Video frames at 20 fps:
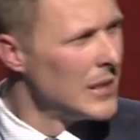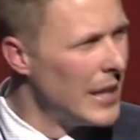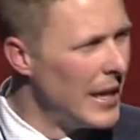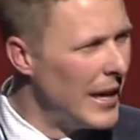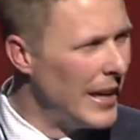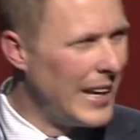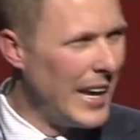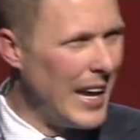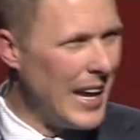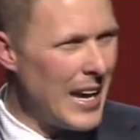
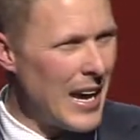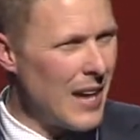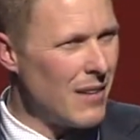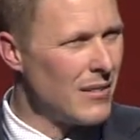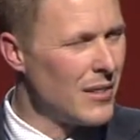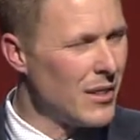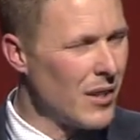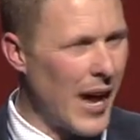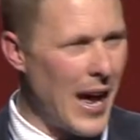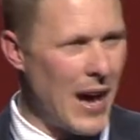Again,
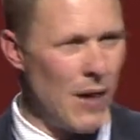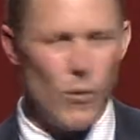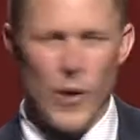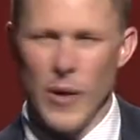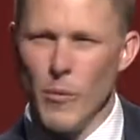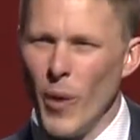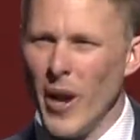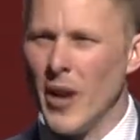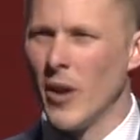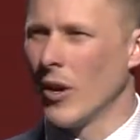
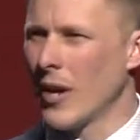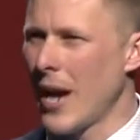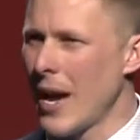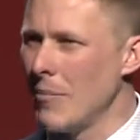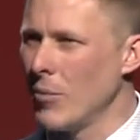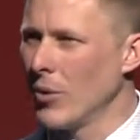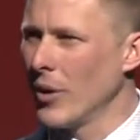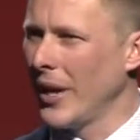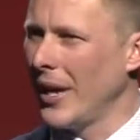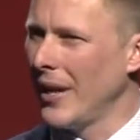we're not
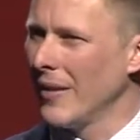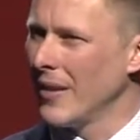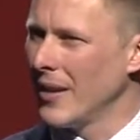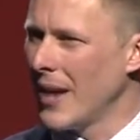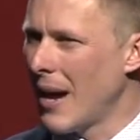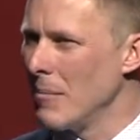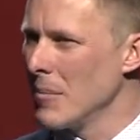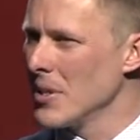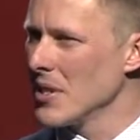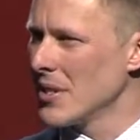able to get the numbers